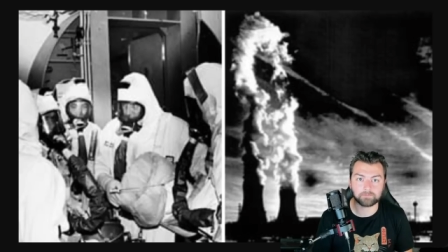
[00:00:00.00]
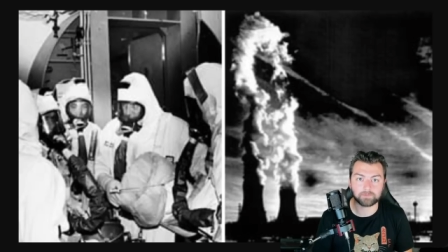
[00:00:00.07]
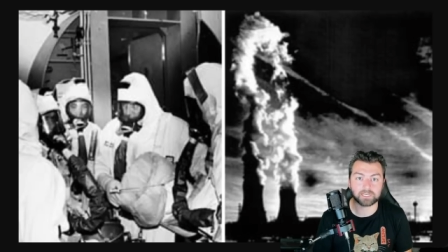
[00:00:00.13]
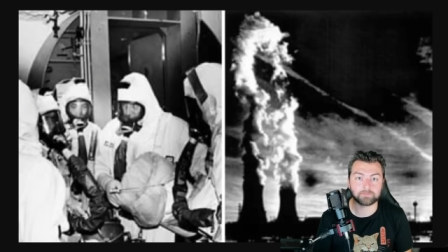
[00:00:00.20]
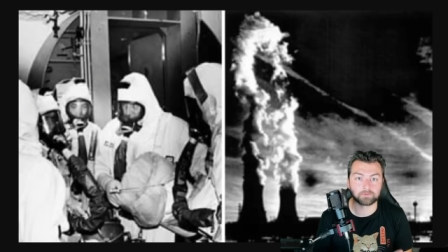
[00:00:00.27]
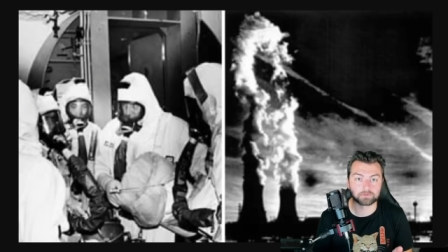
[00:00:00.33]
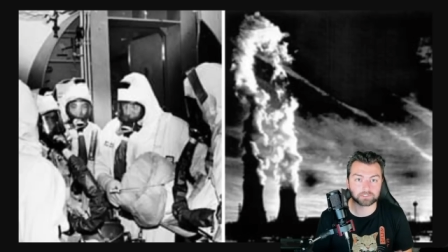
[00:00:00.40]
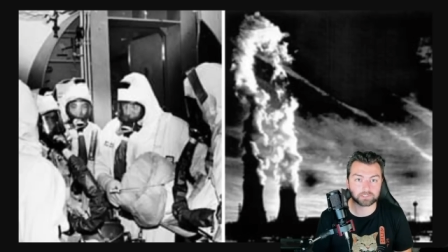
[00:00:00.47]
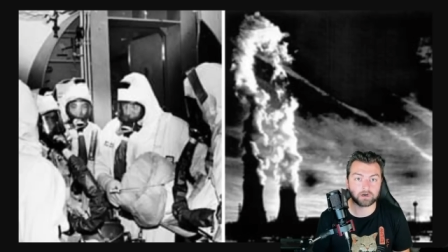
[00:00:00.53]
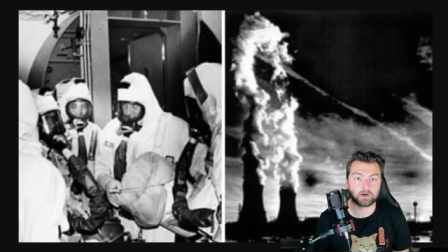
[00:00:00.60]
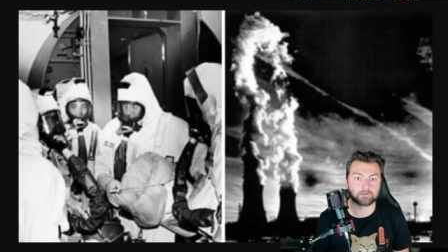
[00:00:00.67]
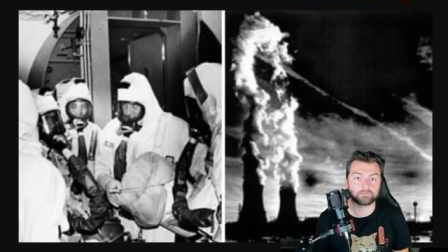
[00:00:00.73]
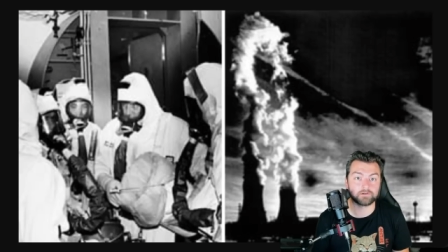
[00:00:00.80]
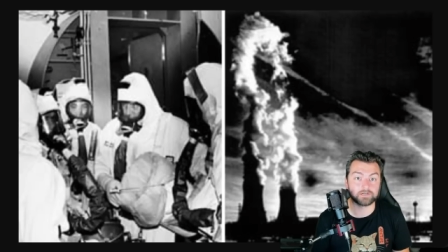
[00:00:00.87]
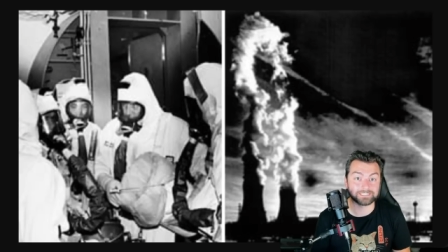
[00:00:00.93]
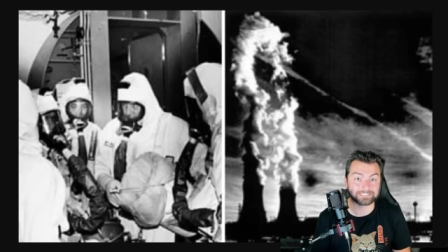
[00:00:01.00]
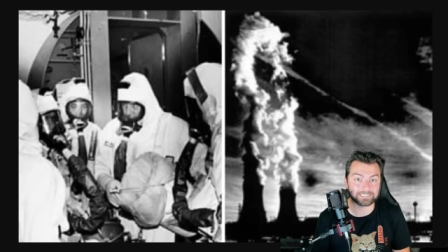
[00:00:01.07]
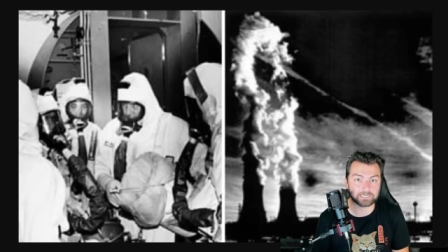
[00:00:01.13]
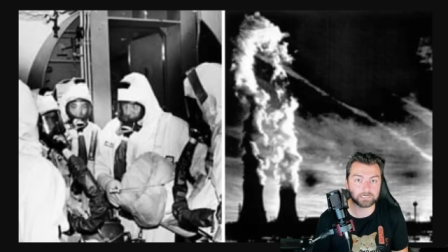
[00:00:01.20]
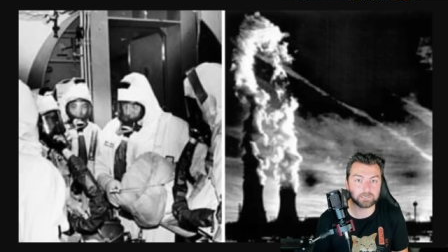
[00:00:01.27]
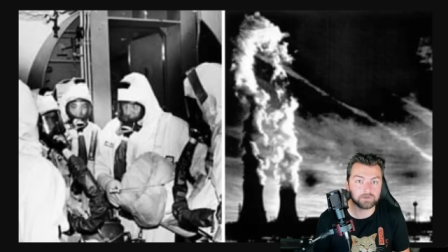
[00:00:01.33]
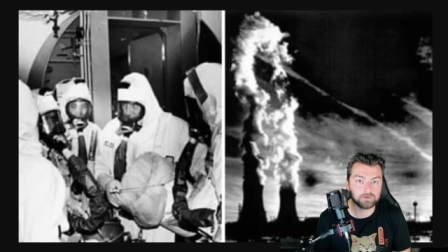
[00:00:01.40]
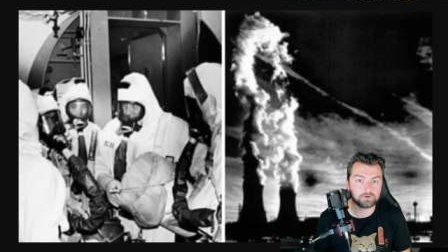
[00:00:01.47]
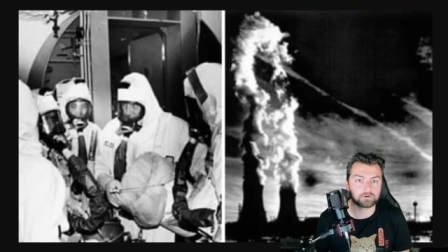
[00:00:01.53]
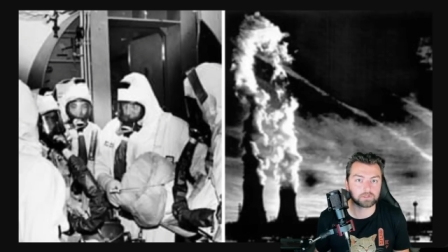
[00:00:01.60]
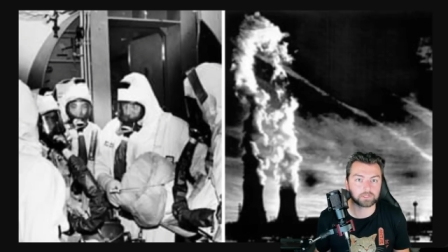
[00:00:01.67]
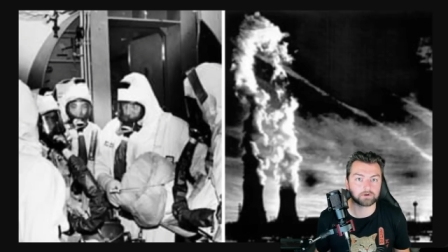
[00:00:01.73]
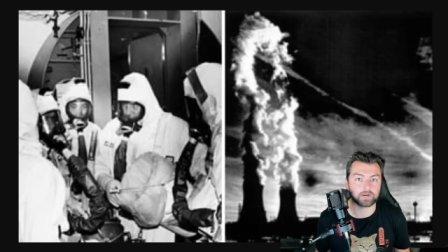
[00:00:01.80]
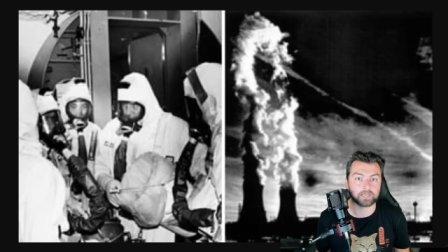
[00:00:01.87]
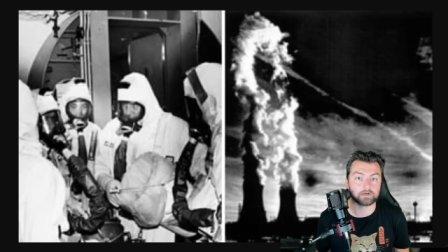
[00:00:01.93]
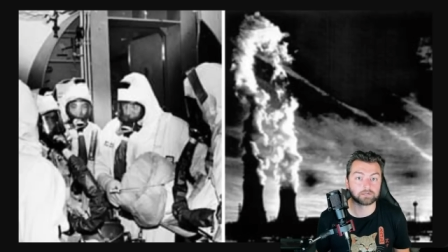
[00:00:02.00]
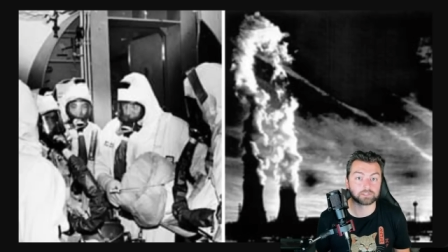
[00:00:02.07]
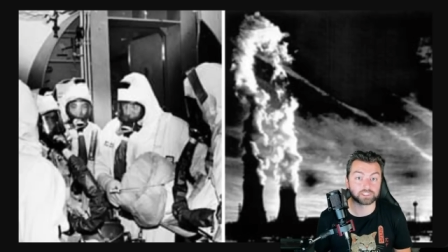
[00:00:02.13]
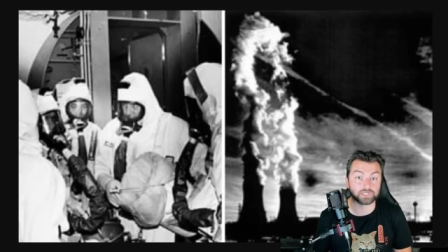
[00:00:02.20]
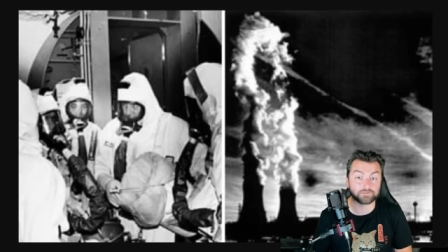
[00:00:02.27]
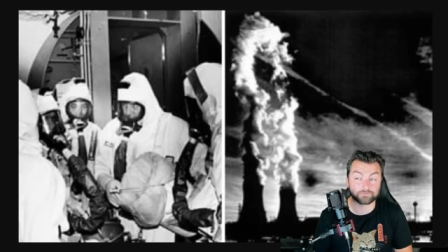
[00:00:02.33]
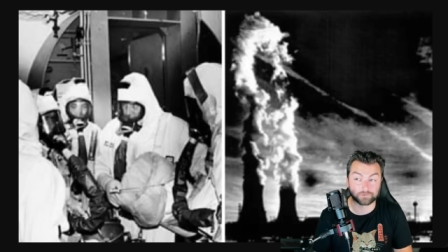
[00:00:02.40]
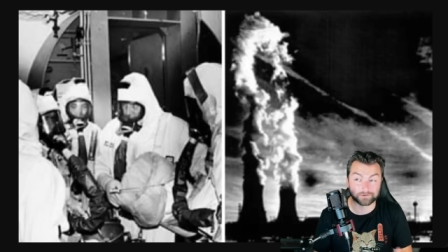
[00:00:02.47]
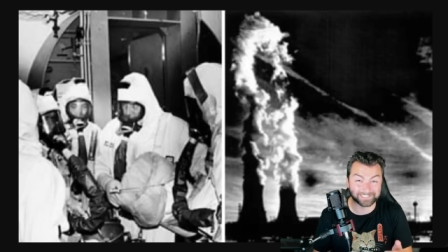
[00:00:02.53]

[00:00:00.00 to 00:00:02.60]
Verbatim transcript: people's confidence in nuclear energy for